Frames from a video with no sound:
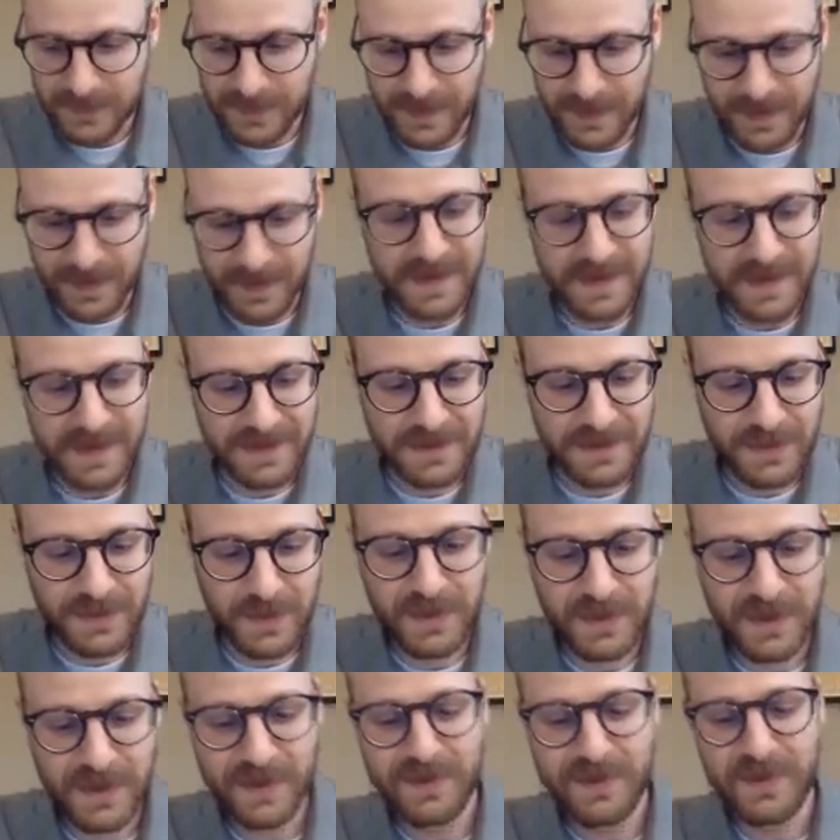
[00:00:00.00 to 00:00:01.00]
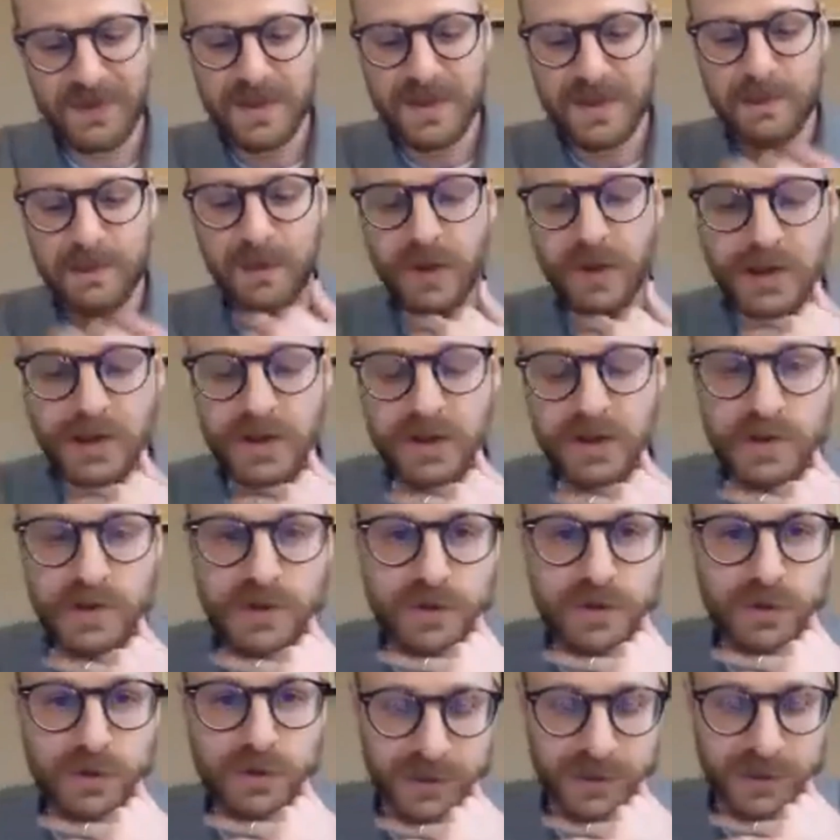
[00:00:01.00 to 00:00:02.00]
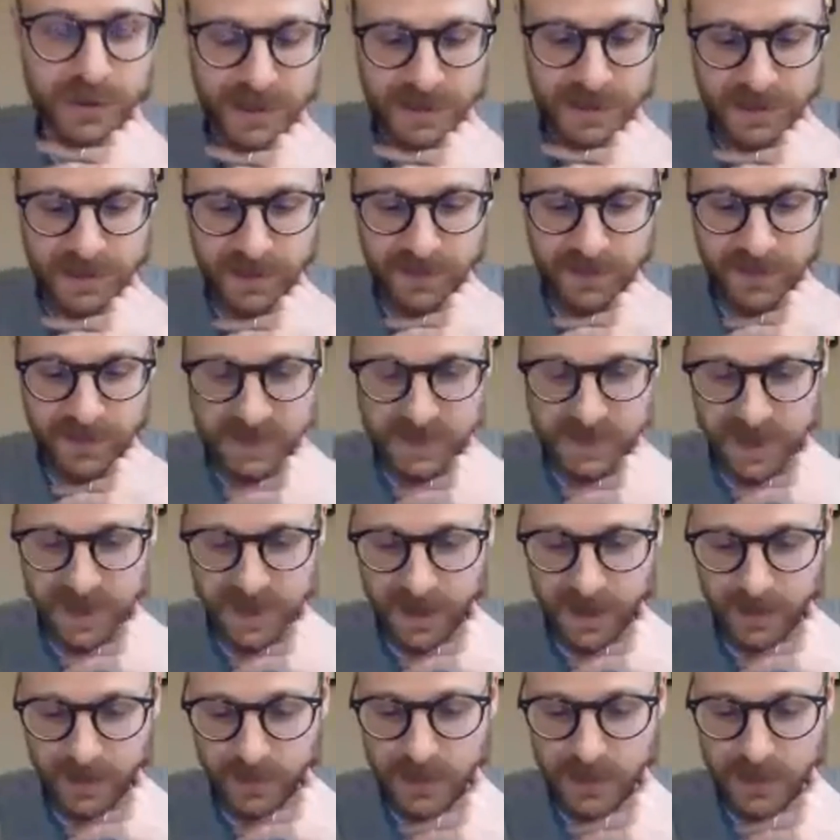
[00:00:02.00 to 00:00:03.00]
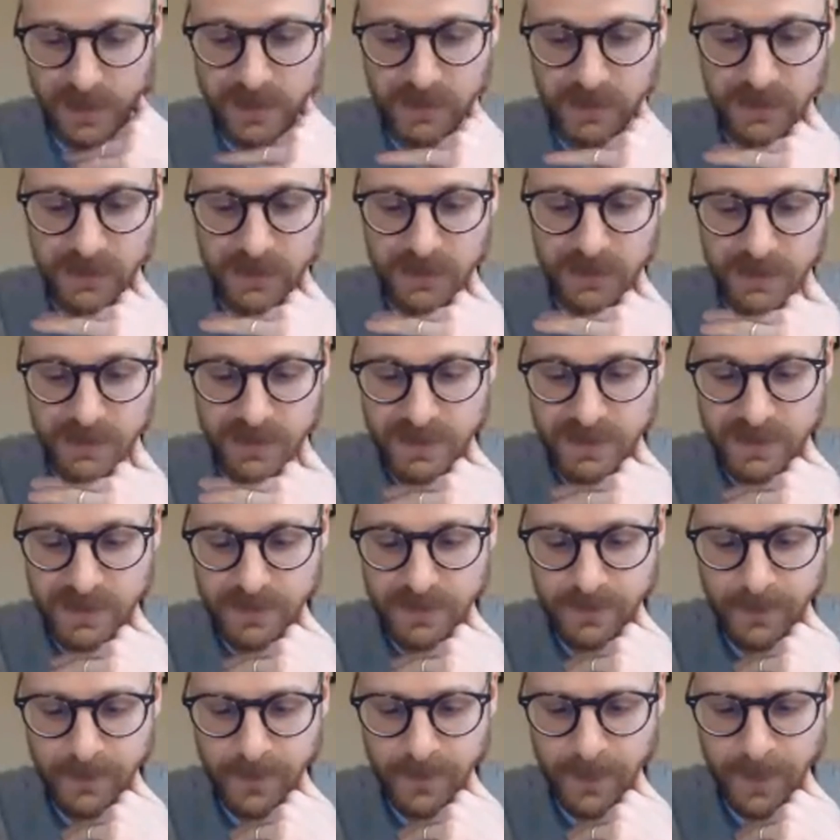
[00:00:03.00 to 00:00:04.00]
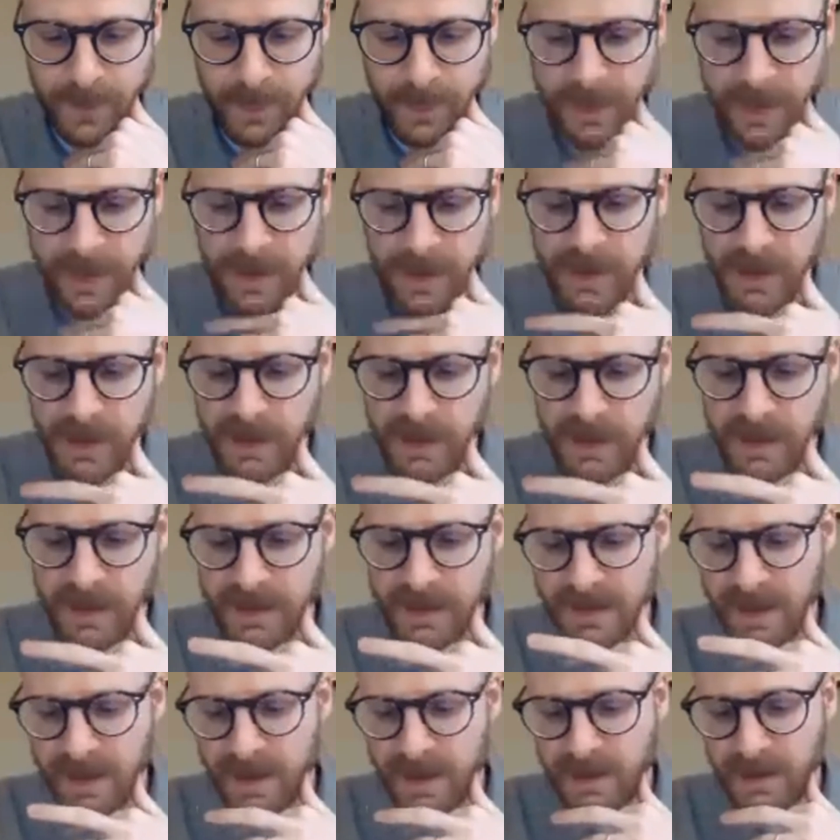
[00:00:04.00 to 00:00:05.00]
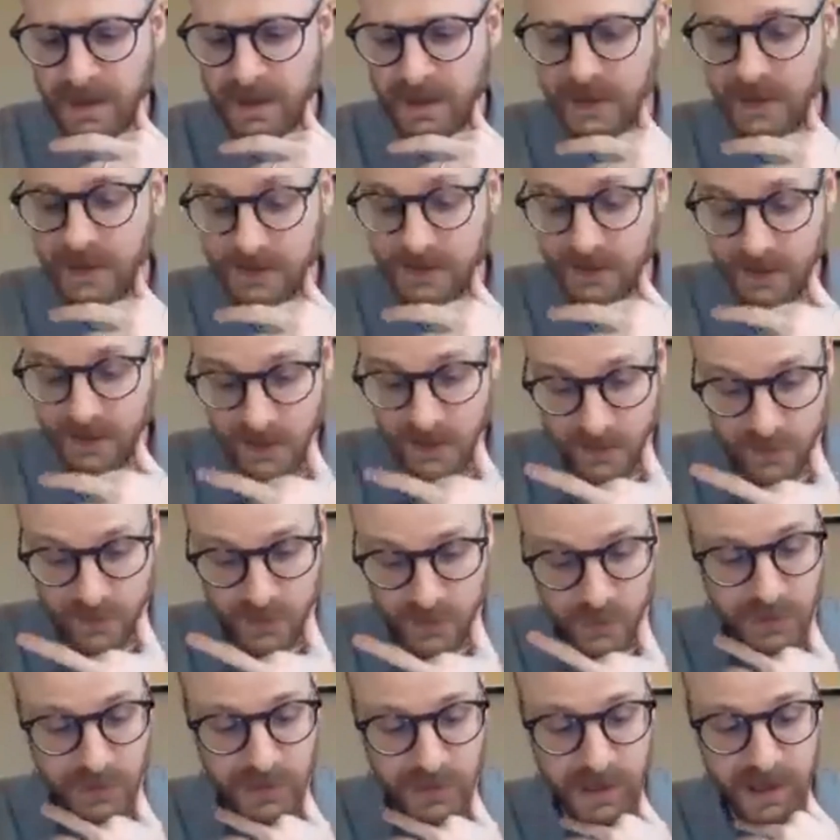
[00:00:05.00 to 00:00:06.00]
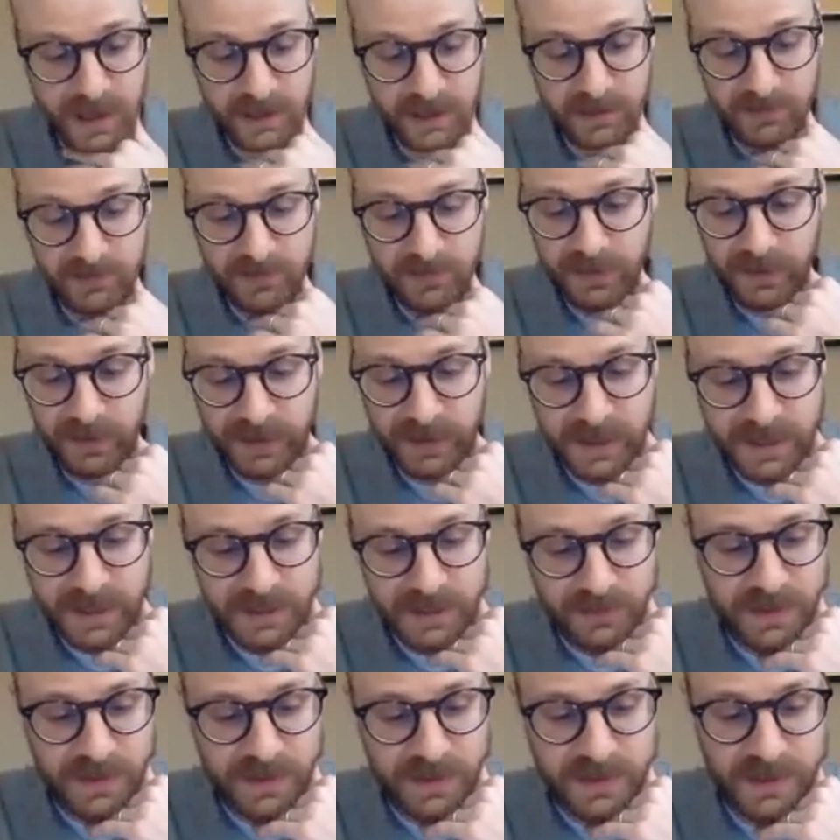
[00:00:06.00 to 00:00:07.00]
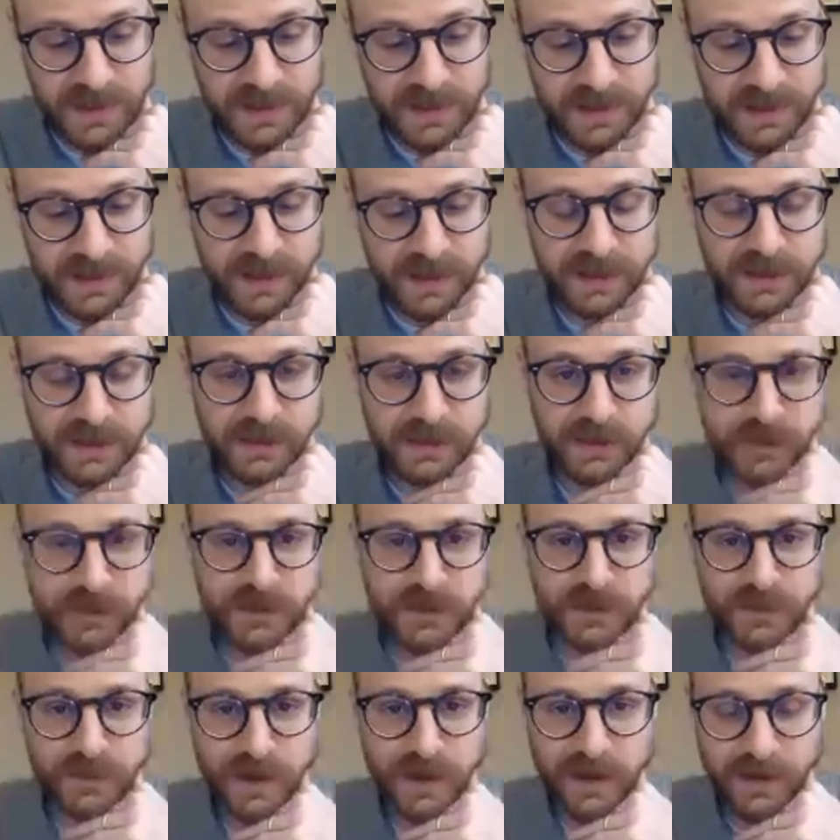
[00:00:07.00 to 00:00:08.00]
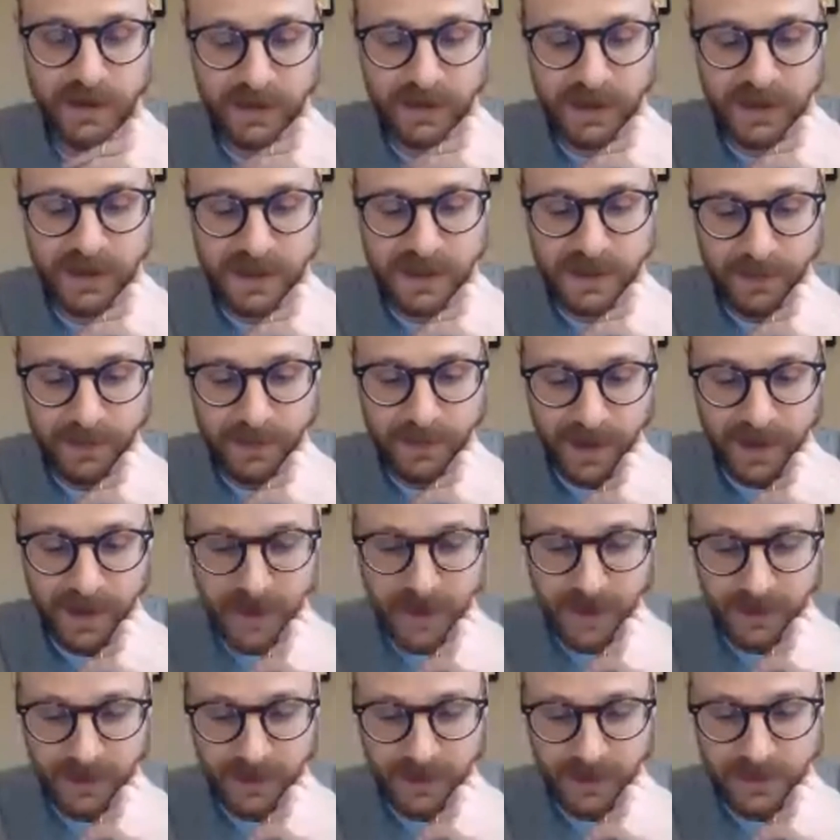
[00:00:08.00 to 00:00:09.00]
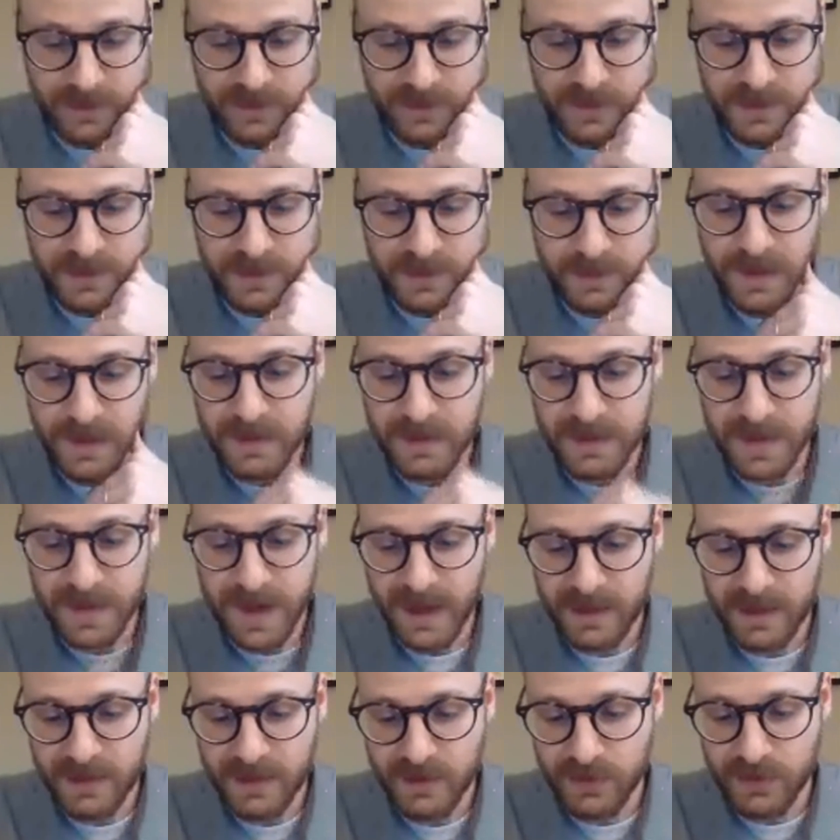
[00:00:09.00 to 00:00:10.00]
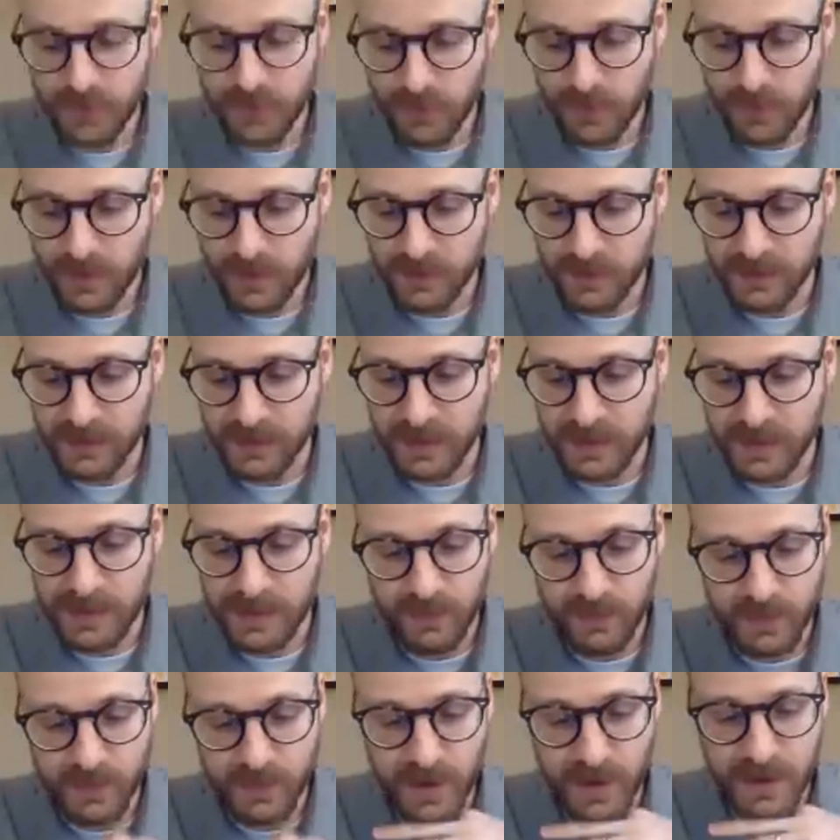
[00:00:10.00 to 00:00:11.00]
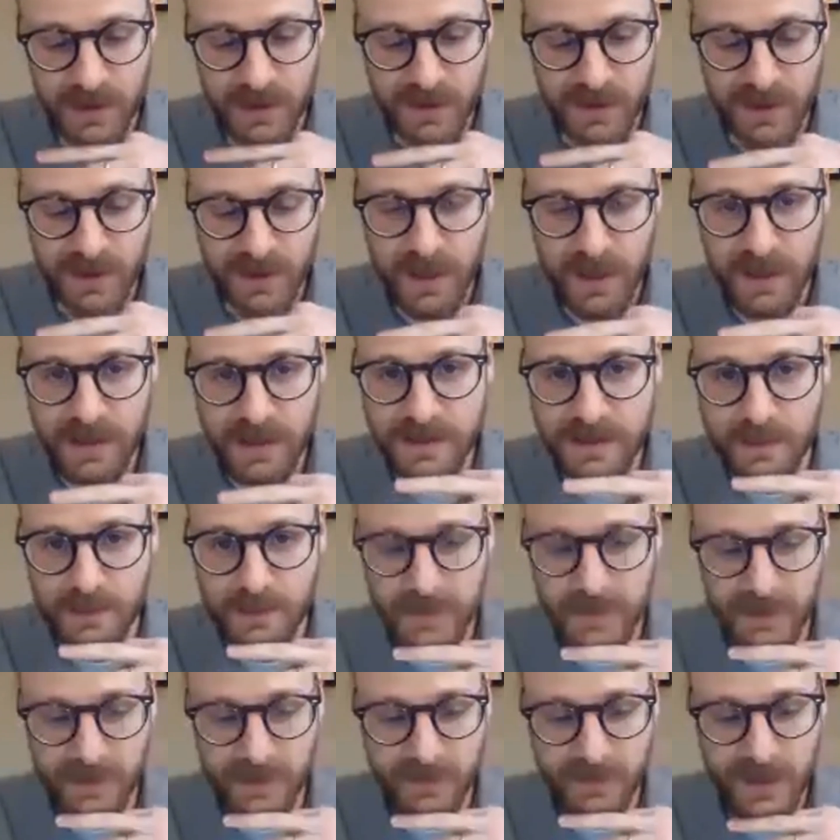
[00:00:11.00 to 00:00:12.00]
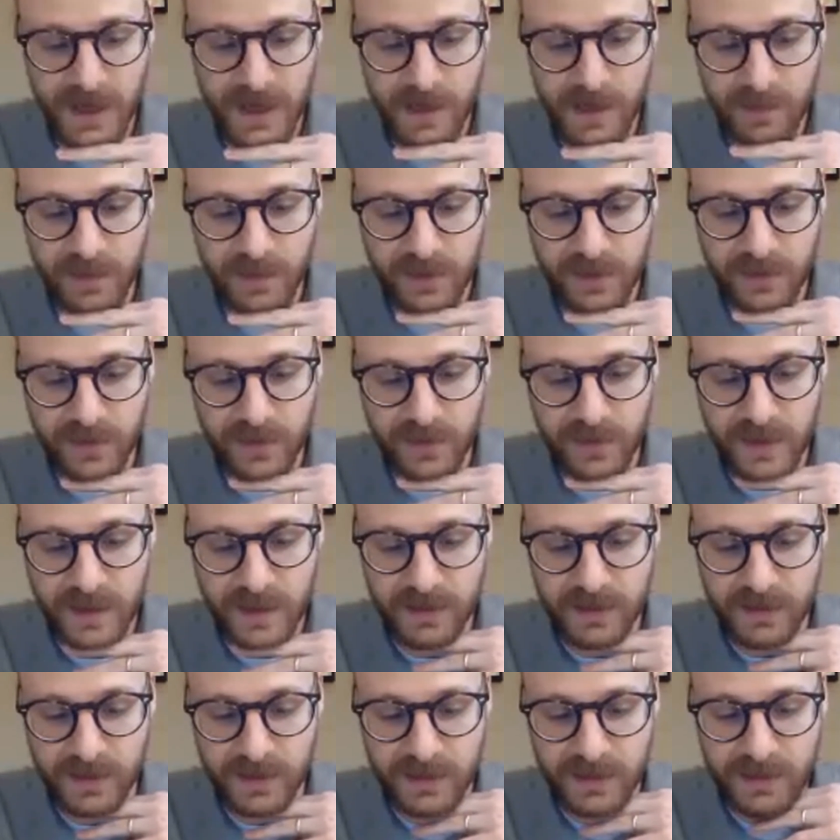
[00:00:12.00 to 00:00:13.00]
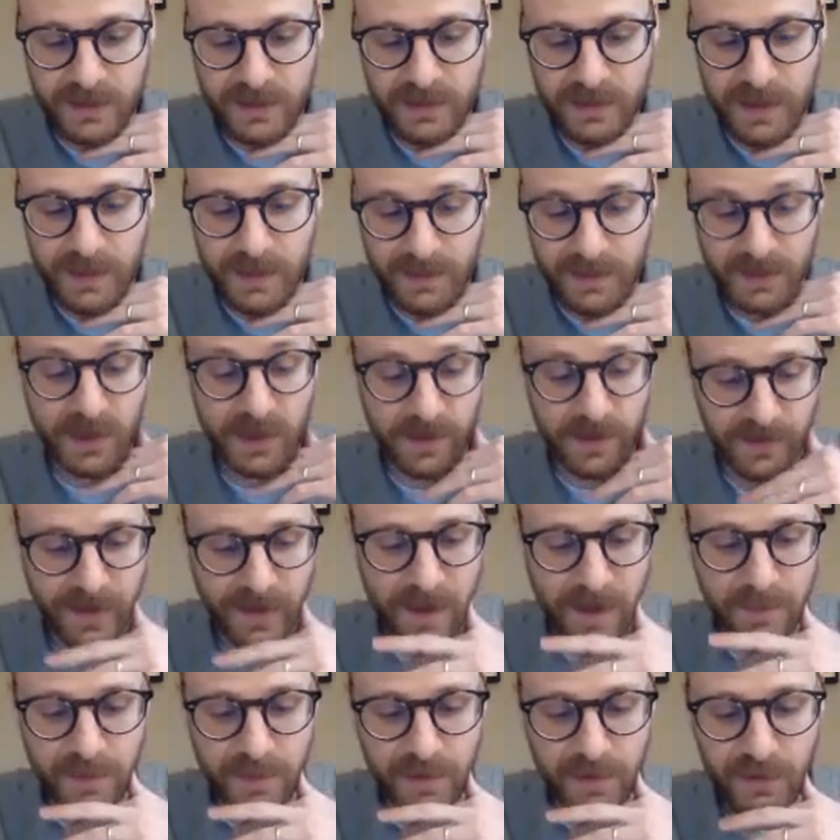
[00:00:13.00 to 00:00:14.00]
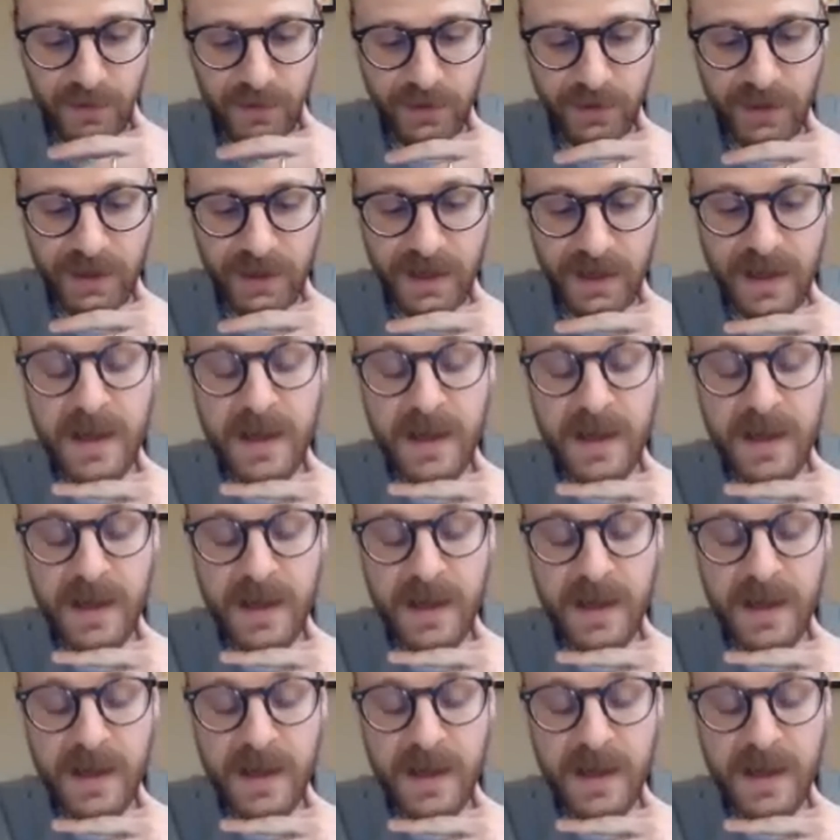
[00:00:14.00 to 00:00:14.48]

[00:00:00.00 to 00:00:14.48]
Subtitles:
is to observe the simple unusualness of this account in Deleuze. It is unusual not for the least reason that Deleuze rarely, to my knowledge, speaks assertorically regarding the concept of the a priori other, of the a priori,